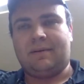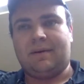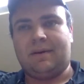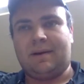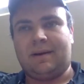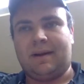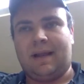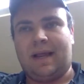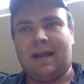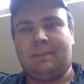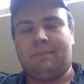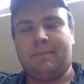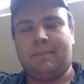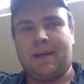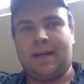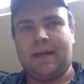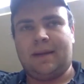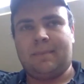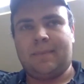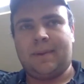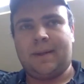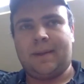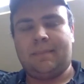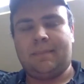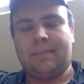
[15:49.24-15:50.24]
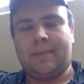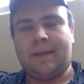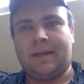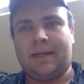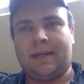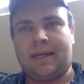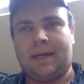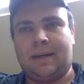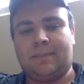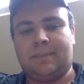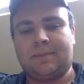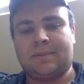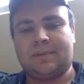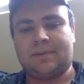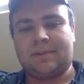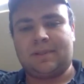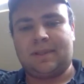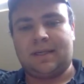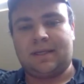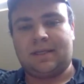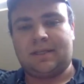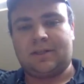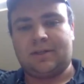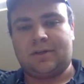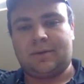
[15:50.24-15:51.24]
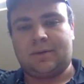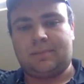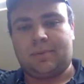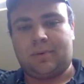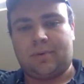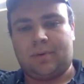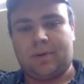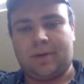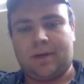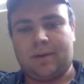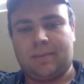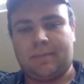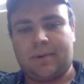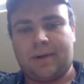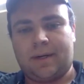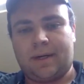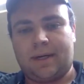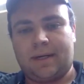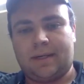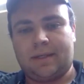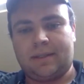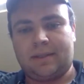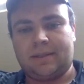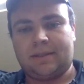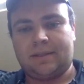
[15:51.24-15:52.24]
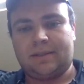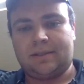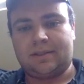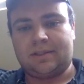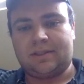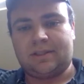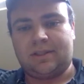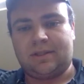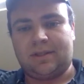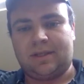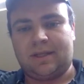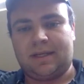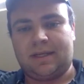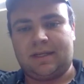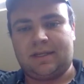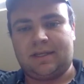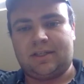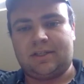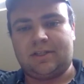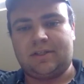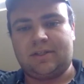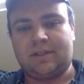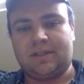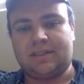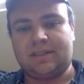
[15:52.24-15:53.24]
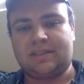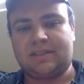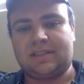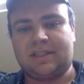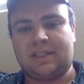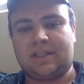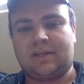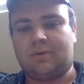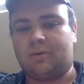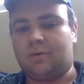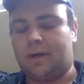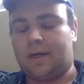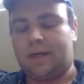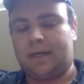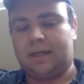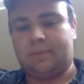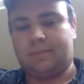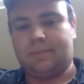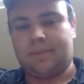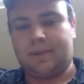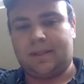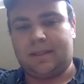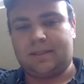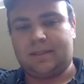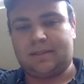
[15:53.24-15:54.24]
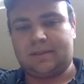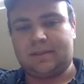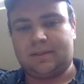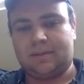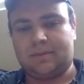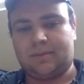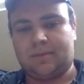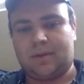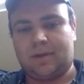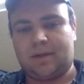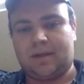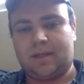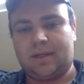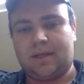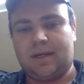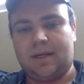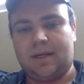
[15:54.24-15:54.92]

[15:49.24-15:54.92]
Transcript: at minimum, it helps like your employer brand to show like you this is a great place to work.